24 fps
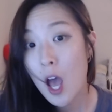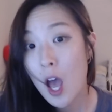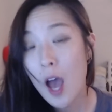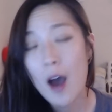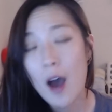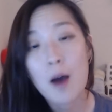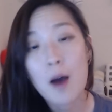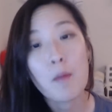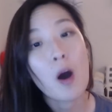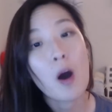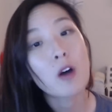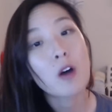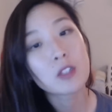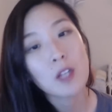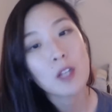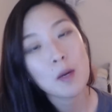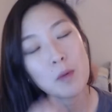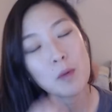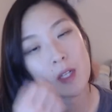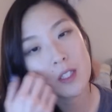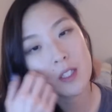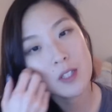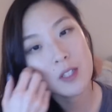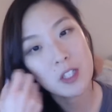Um, also, I
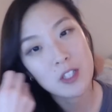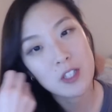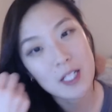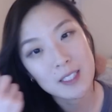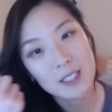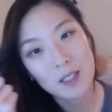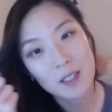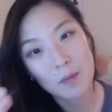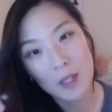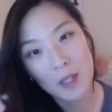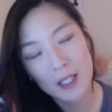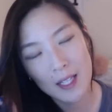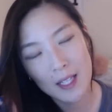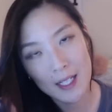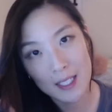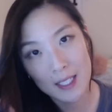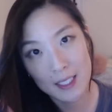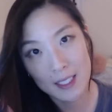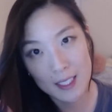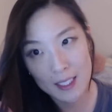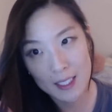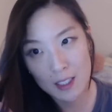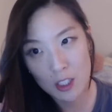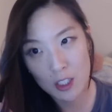wanted to address something that I
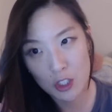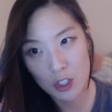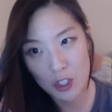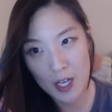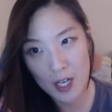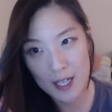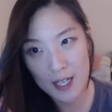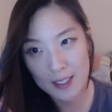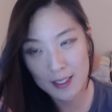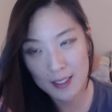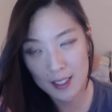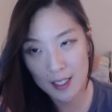didn't address